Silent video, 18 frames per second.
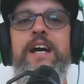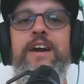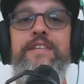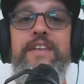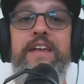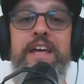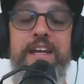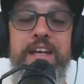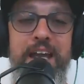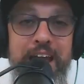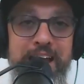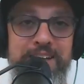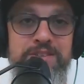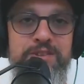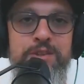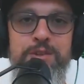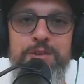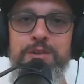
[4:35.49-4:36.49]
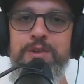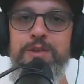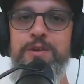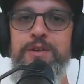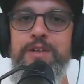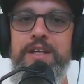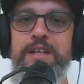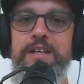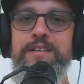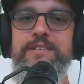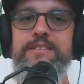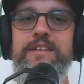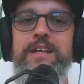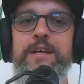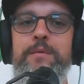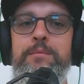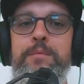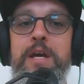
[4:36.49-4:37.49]
and then executing on it
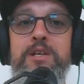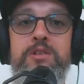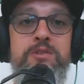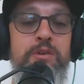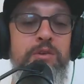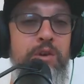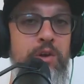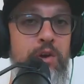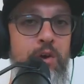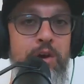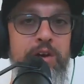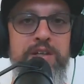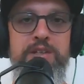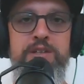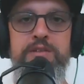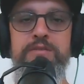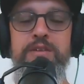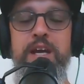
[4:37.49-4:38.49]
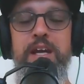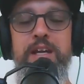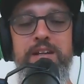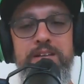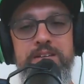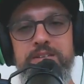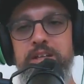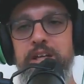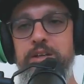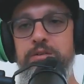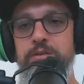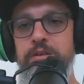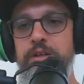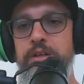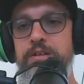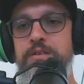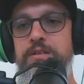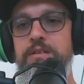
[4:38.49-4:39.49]
based on the knowledge you've gained,
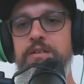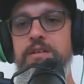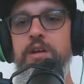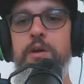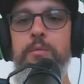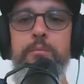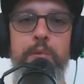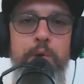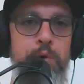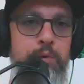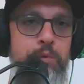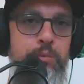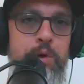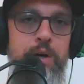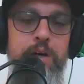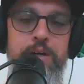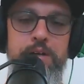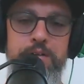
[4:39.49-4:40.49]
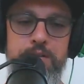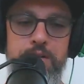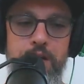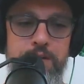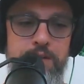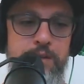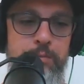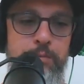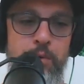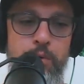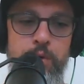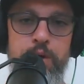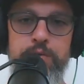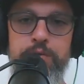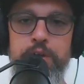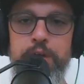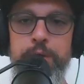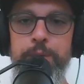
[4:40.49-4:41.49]
etc., is going to bode well and
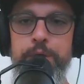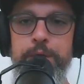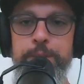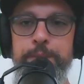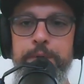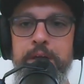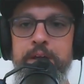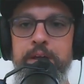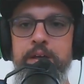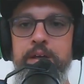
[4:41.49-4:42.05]
support it really well.